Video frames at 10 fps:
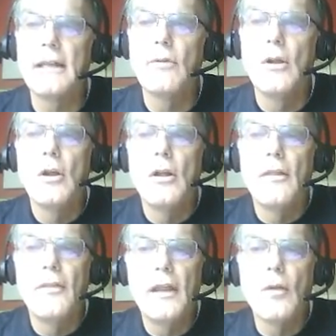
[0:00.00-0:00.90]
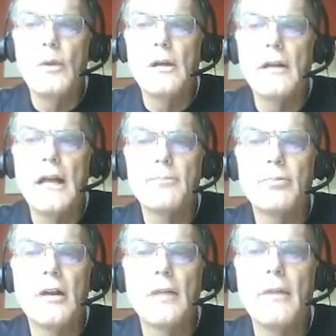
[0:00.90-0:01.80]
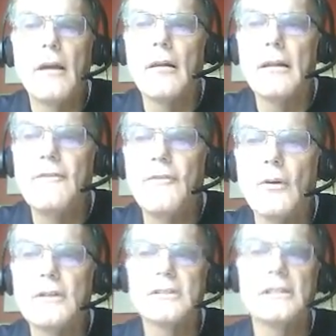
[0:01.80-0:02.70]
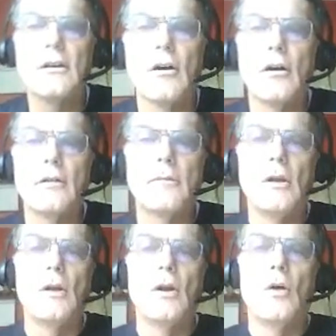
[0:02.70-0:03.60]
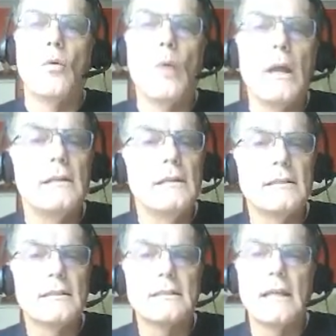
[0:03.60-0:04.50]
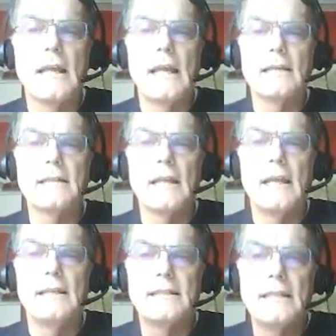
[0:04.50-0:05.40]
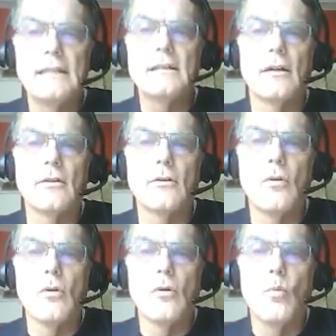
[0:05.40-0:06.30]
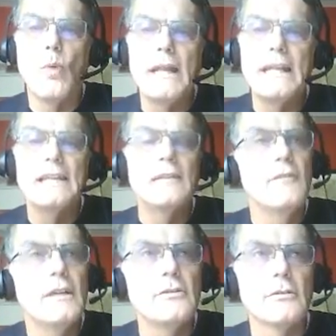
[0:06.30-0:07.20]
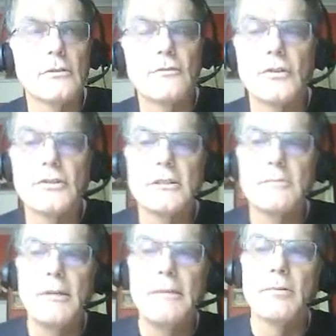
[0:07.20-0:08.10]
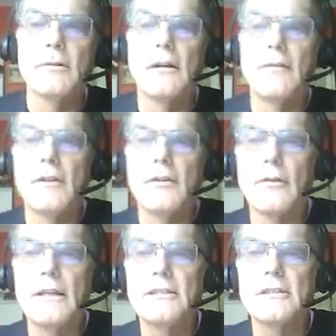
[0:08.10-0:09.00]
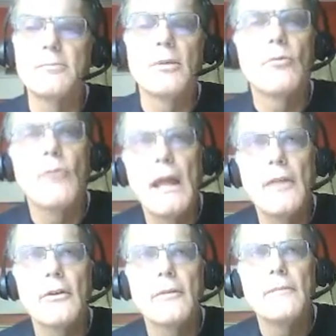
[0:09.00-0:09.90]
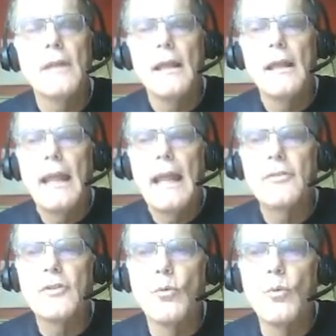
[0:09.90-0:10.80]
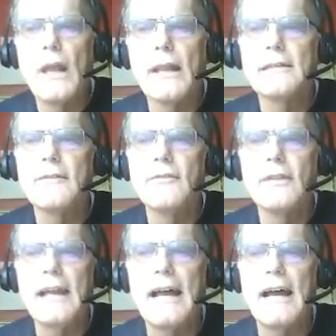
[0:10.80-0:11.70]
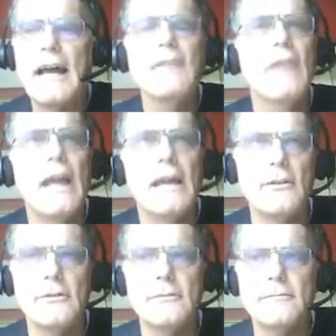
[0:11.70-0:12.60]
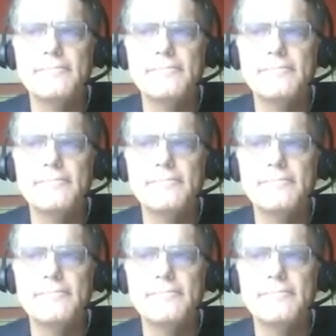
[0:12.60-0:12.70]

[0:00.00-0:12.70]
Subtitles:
And there we are not primarily focusing on whiteness as a skin color or white individuals versus people of other races, but rather at the relatively high value